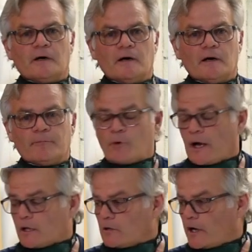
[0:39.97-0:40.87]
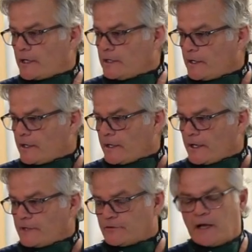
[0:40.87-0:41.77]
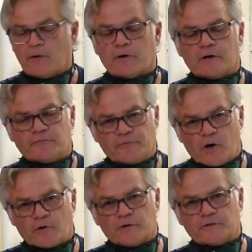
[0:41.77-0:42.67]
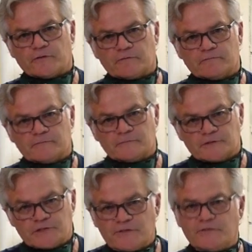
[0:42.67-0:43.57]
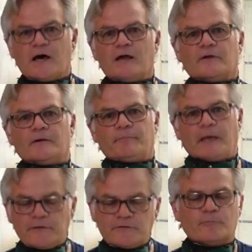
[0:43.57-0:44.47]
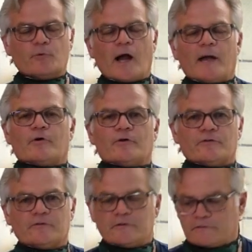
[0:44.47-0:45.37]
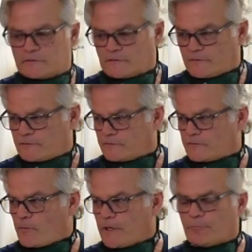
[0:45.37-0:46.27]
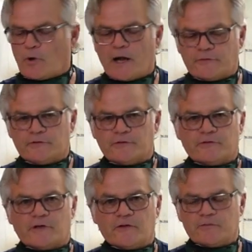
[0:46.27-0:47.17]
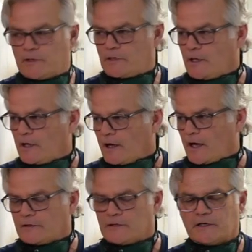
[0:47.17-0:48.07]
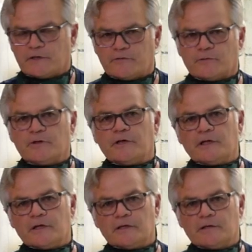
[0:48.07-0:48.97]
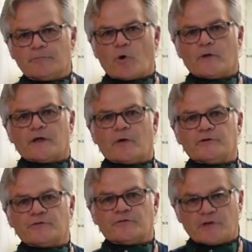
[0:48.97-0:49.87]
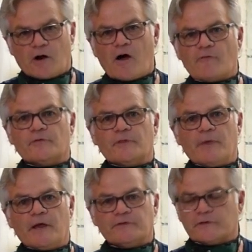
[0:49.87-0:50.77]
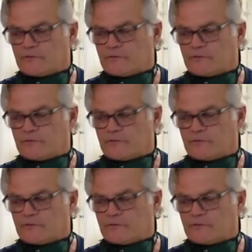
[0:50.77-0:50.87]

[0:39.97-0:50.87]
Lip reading: product line. Today we're going to focus just on the paints and primers. There's so many products to discuss, but I think it's really important that we just start off with the basics